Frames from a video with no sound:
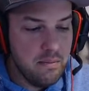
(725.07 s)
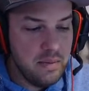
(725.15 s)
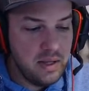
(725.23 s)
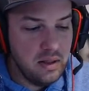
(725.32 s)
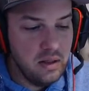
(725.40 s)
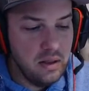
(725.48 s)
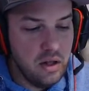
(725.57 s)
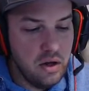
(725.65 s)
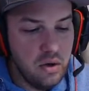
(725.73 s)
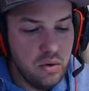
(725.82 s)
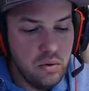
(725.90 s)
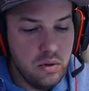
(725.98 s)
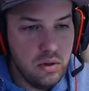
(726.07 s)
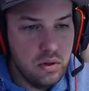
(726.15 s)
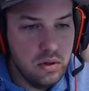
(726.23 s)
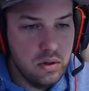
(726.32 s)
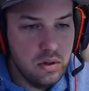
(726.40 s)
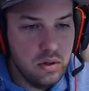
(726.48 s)
below
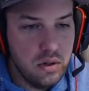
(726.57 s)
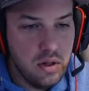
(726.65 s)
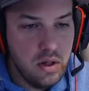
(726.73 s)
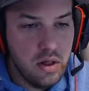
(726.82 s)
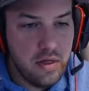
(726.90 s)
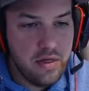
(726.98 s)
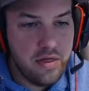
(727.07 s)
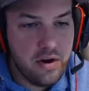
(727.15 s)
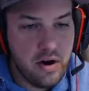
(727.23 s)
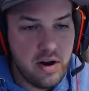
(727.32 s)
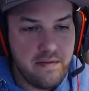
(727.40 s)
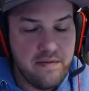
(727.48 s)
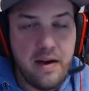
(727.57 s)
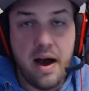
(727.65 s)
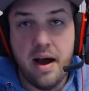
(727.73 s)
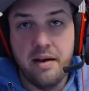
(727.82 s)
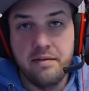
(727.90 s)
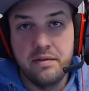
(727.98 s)

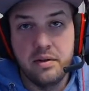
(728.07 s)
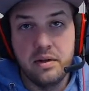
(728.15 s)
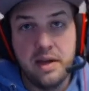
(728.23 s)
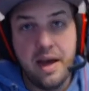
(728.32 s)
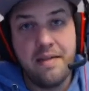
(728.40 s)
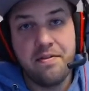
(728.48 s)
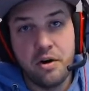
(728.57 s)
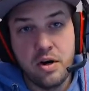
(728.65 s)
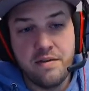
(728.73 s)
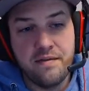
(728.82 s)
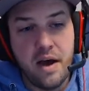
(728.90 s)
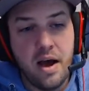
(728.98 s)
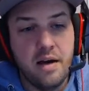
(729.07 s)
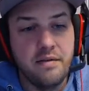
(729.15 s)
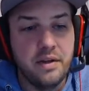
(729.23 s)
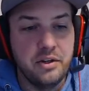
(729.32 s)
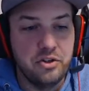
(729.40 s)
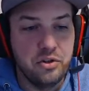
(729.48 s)
35. At 35,
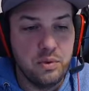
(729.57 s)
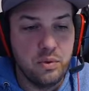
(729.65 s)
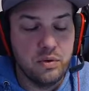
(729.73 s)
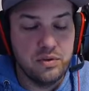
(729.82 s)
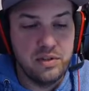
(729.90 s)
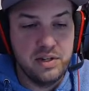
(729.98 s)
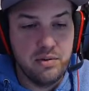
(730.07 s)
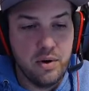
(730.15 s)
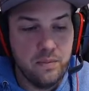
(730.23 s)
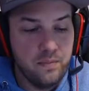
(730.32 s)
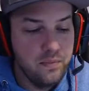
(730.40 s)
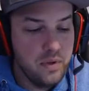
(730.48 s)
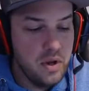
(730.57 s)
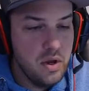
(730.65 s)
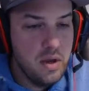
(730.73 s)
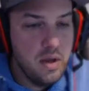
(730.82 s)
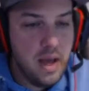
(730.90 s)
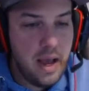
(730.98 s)
it should be worth 0.
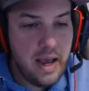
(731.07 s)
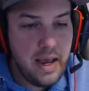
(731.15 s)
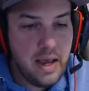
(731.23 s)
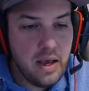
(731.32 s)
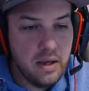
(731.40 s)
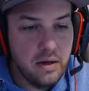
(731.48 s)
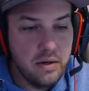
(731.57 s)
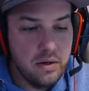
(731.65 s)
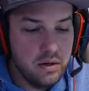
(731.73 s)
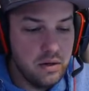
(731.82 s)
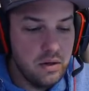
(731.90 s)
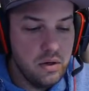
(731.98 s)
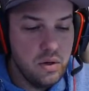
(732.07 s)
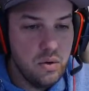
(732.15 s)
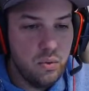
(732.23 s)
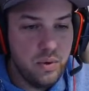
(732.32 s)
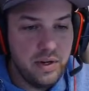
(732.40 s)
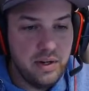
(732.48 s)
And
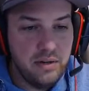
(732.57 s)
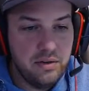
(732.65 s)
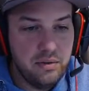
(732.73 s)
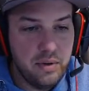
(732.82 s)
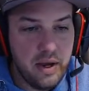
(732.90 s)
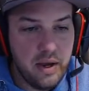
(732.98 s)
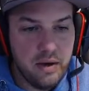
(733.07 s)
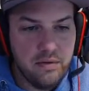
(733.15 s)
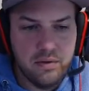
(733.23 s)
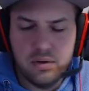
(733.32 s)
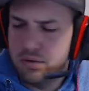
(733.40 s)
we need to have,